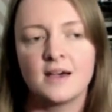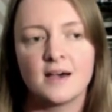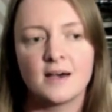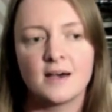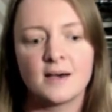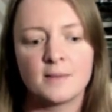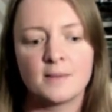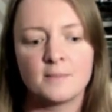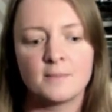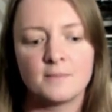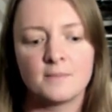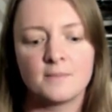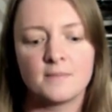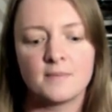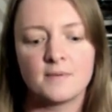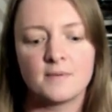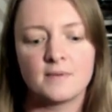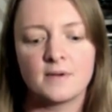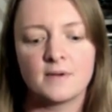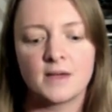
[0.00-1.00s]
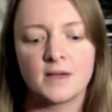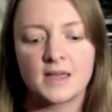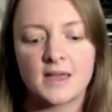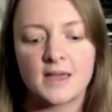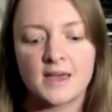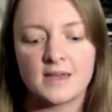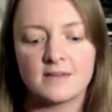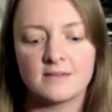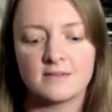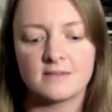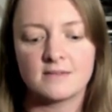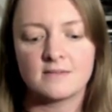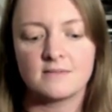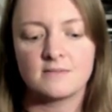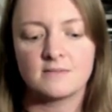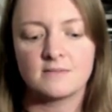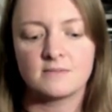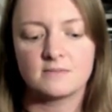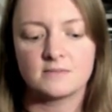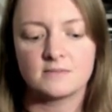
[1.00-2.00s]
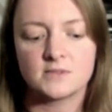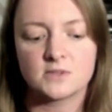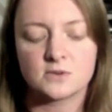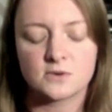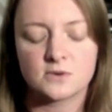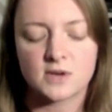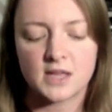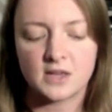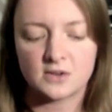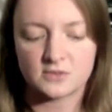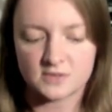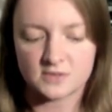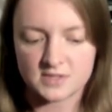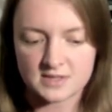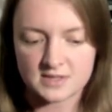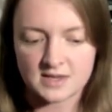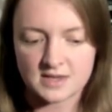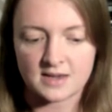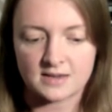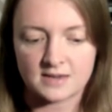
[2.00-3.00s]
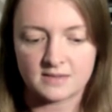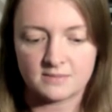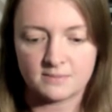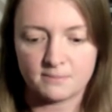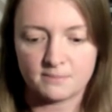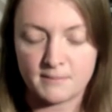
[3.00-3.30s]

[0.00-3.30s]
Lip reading: Again, talking onto that,